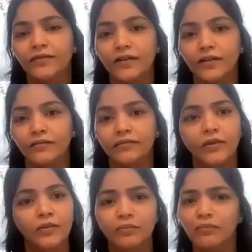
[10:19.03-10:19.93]
you
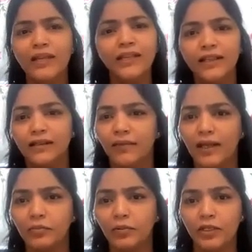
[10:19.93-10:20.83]
know, many
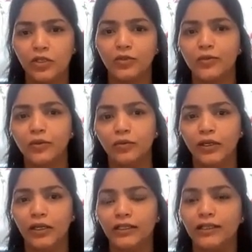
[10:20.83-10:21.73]
manipulations could
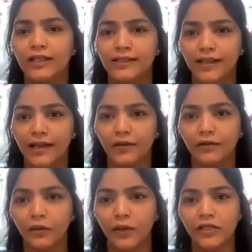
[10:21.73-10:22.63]
be done in these kind
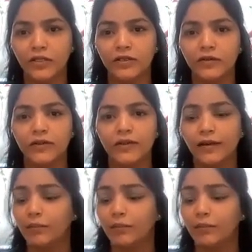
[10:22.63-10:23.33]
of questions,